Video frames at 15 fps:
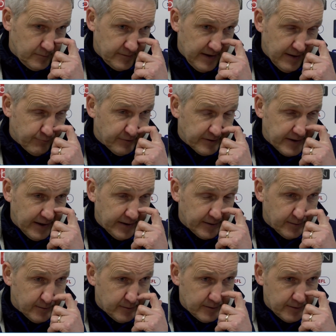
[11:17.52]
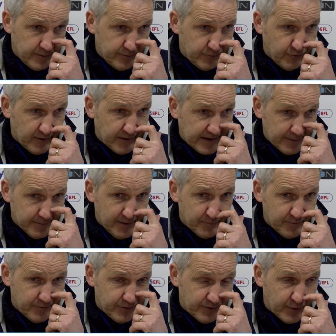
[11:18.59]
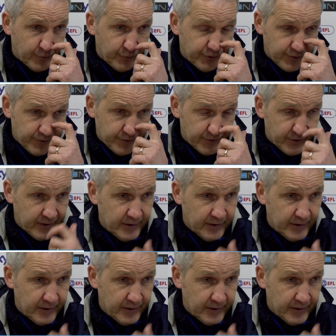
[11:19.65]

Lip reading: every day and try and come up with solutions.